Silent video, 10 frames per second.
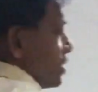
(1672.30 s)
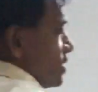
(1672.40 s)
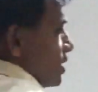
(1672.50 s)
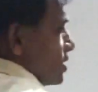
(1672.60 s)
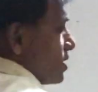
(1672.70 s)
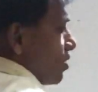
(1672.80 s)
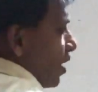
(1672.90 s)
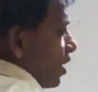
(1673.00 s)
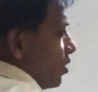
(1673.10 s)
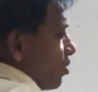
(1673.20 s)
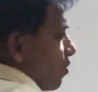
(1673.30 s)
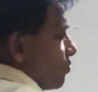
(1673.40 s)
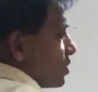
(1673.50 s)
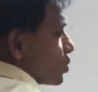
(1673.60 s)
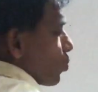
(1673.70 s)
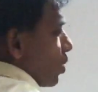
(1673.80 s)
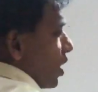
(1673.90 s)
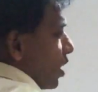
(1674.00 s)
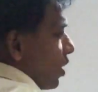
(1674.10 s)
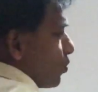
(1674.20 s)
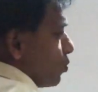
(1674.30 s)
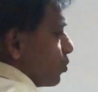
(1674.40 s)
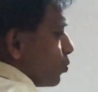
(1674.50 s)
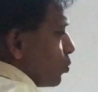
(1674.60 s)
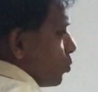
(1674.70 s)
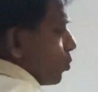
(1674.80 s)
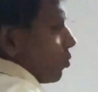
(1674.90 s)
This is the value of the square root 2.